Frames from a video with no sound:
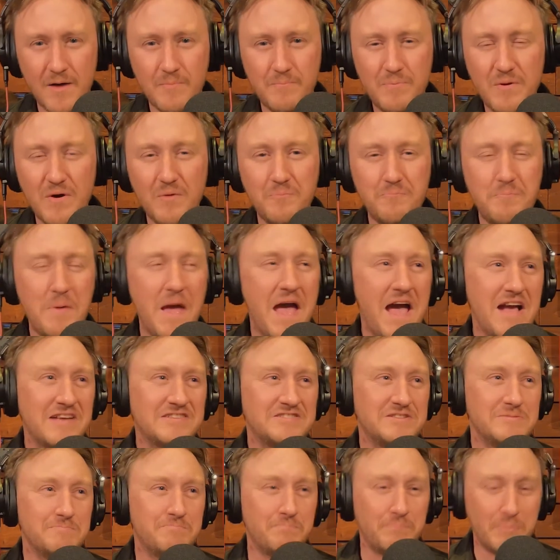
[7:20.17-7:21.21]
Bill
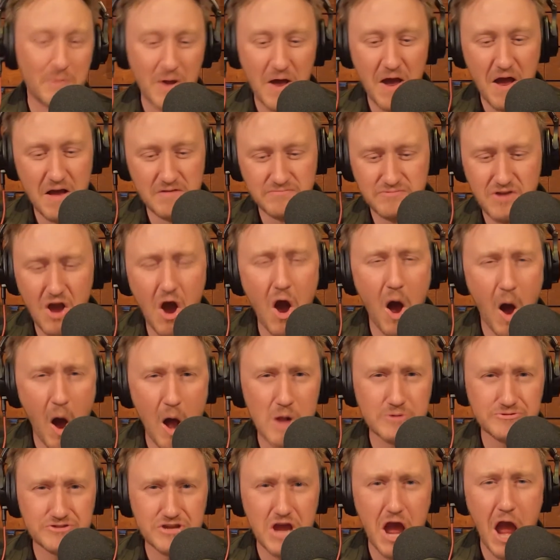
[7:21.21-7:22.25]
Paxton plays.
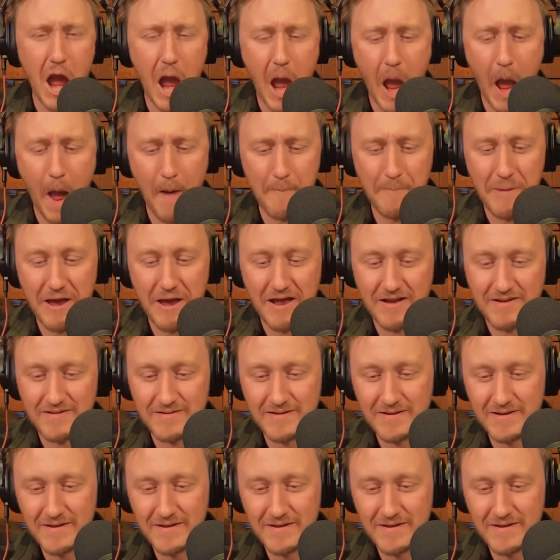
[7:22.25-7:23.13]
God damn it.